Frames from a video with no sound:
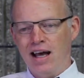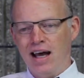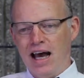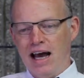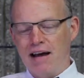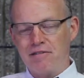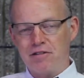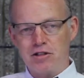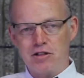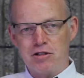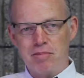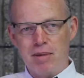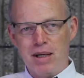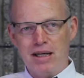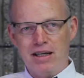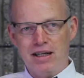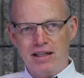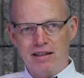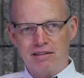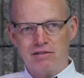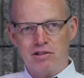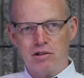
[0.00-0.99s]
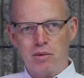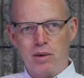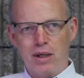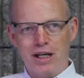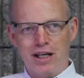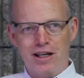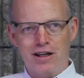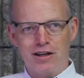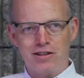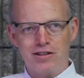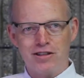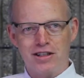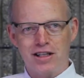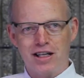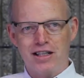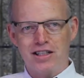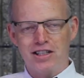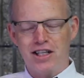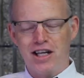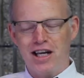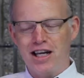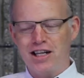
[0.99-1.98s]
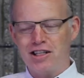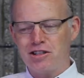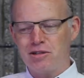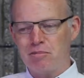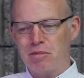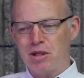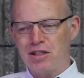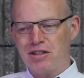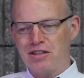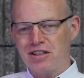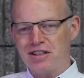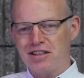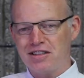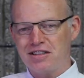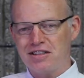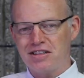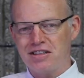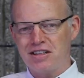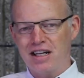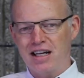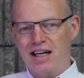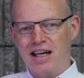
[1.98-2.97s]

after spending 20 years in the education business